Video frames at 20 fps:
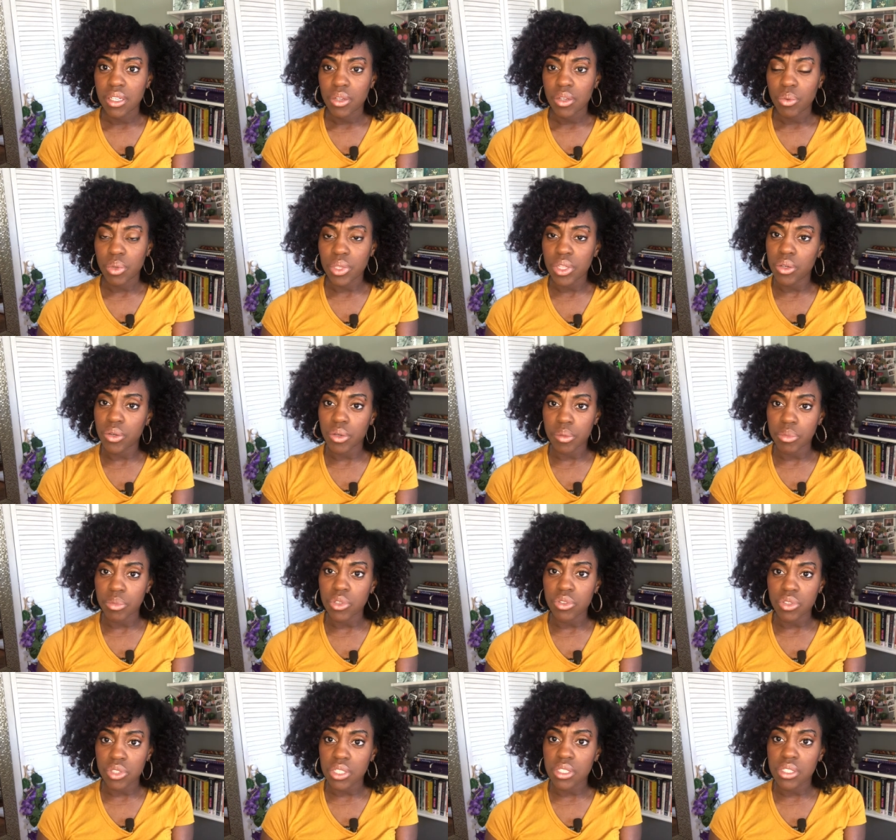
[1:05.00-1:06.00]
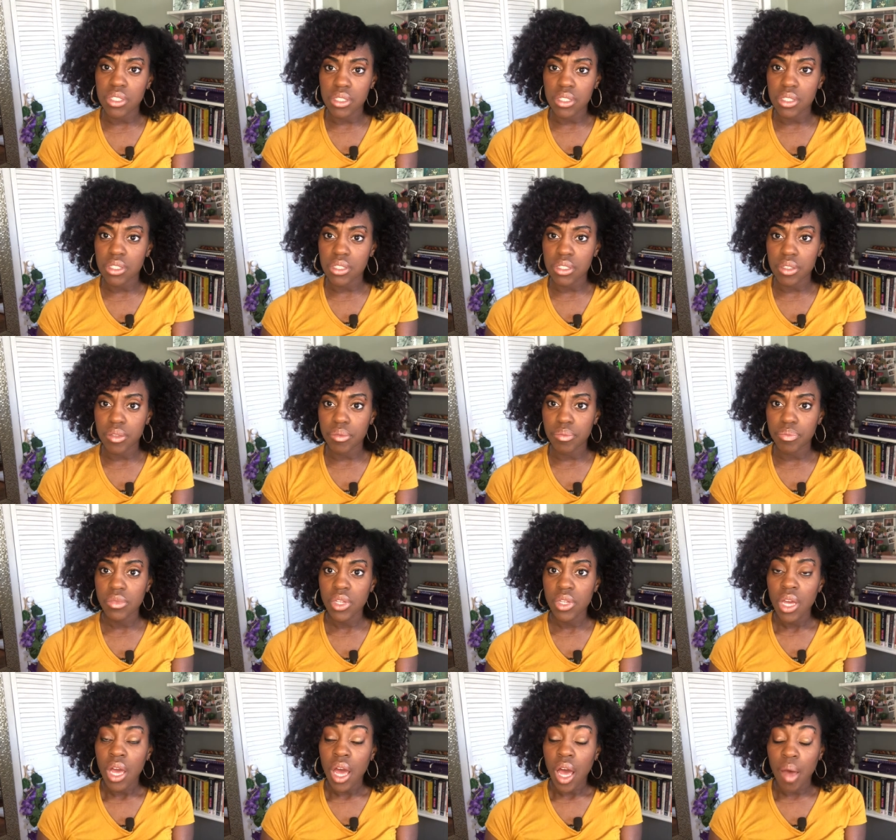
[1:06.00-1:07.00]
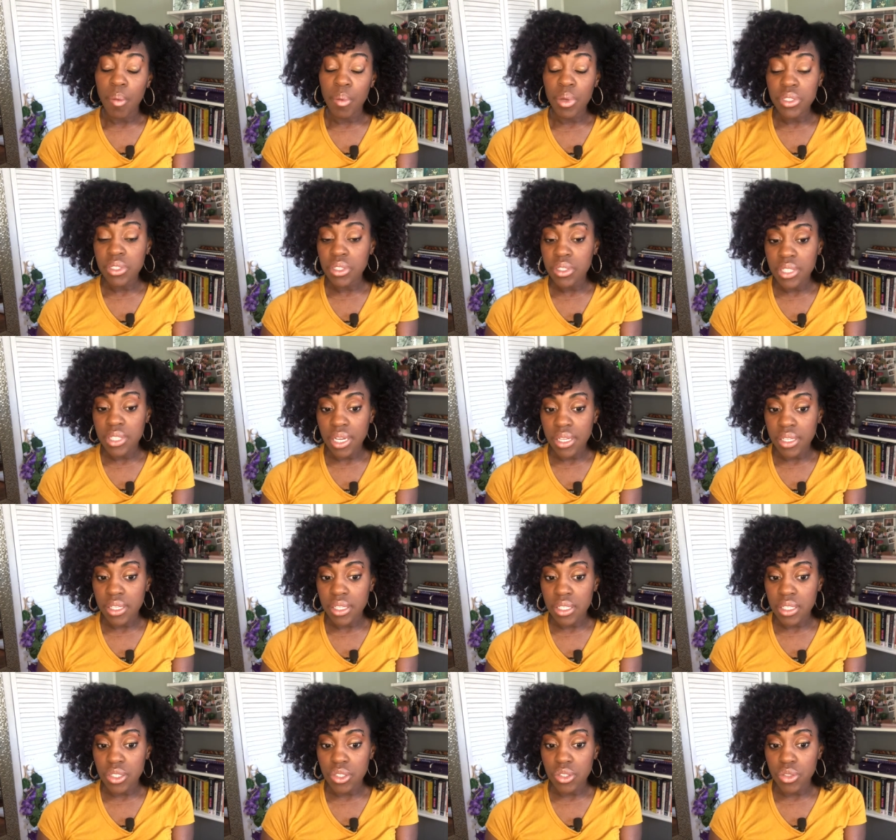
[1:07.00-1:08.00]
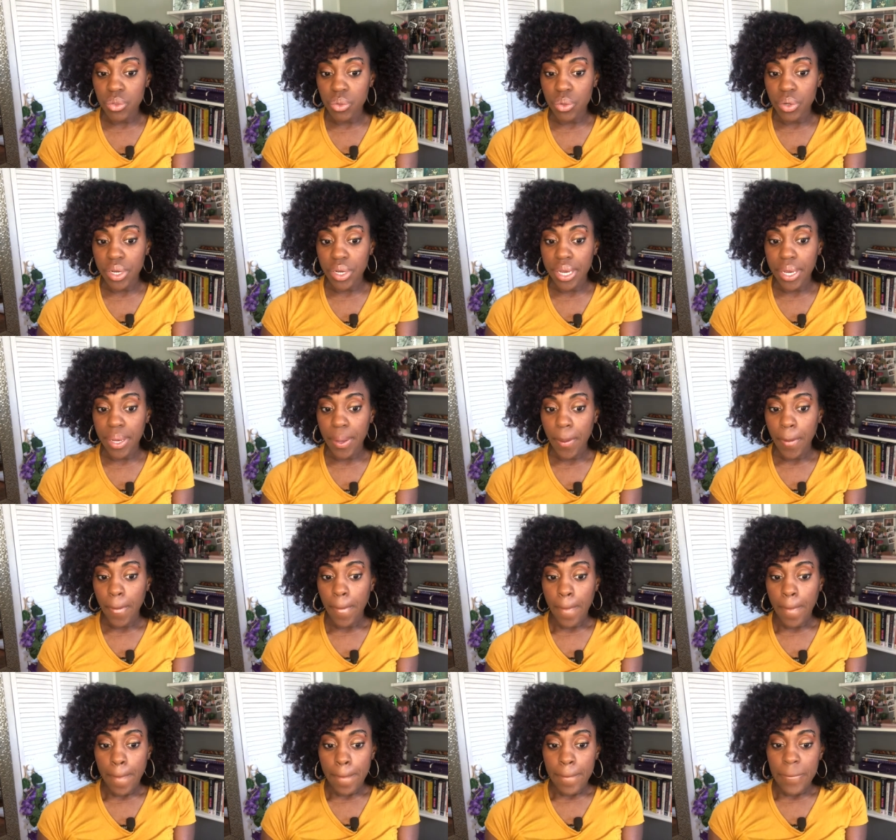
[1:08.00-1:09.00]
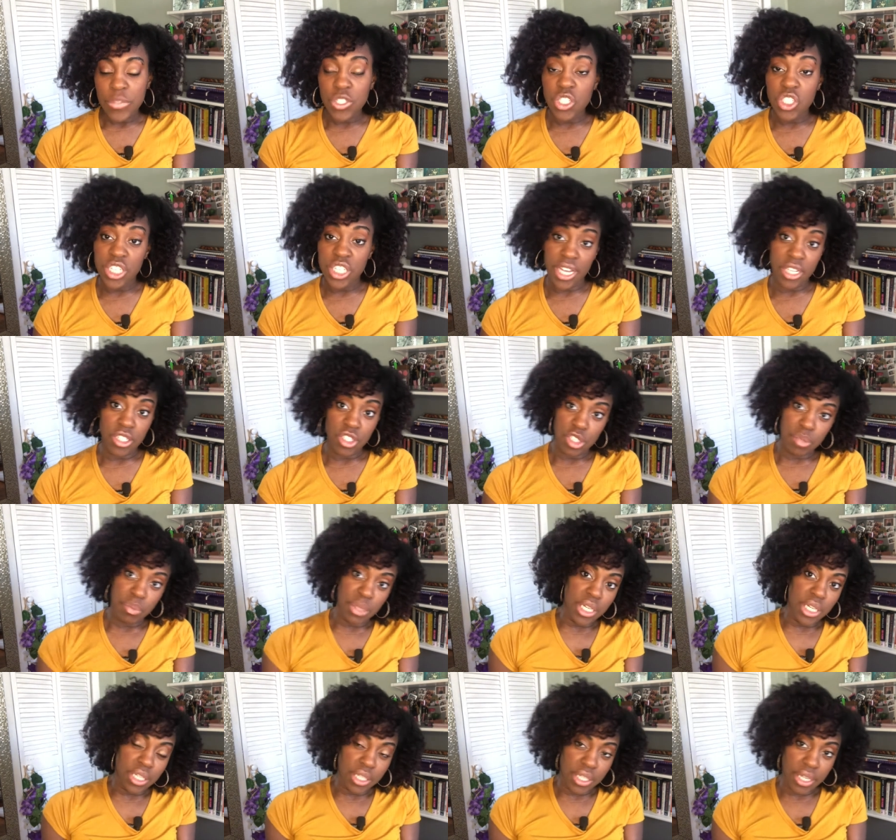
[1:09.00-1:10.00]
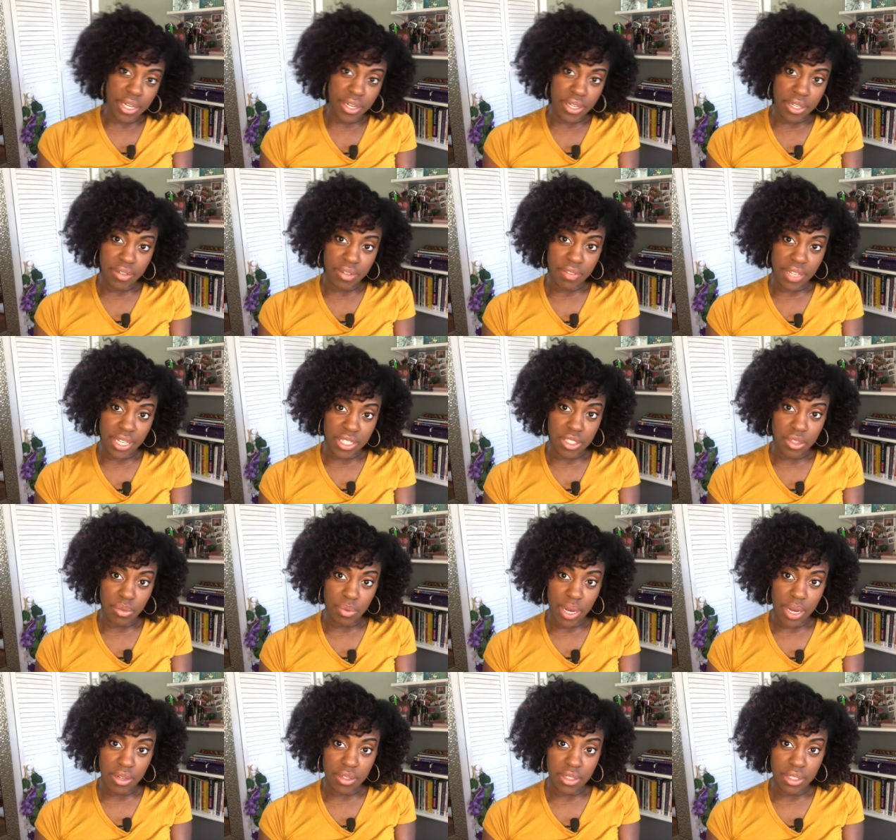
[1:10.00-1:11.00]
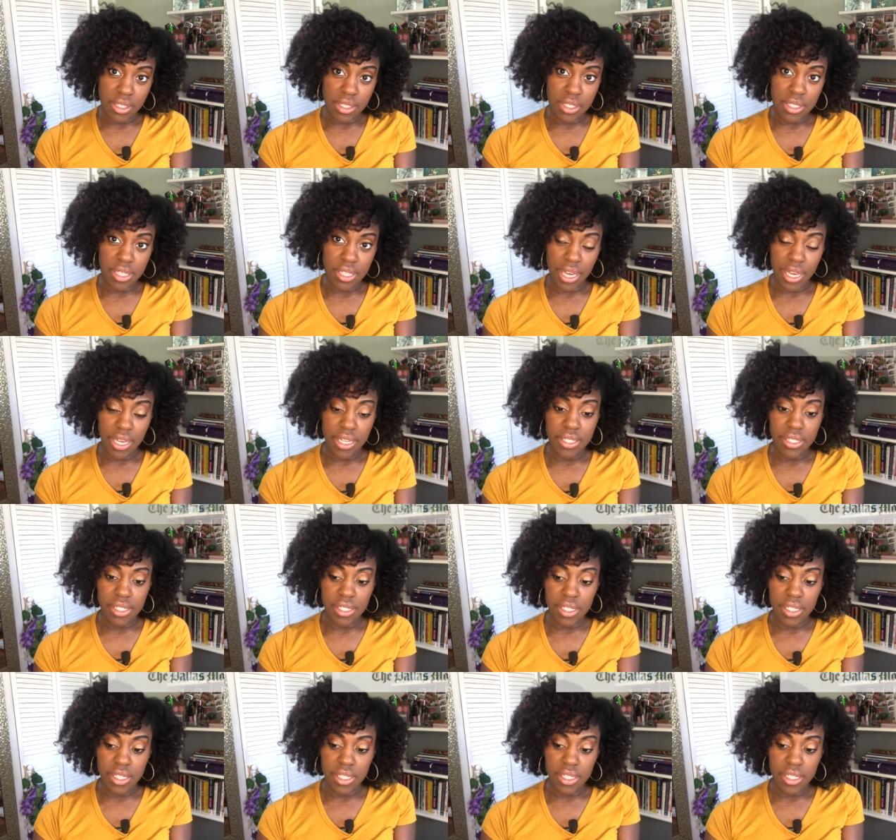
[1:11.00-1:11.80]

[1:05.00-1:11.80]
with the criminal justice system. I'm also telling this story to challenge the media narrative that surrounded this case.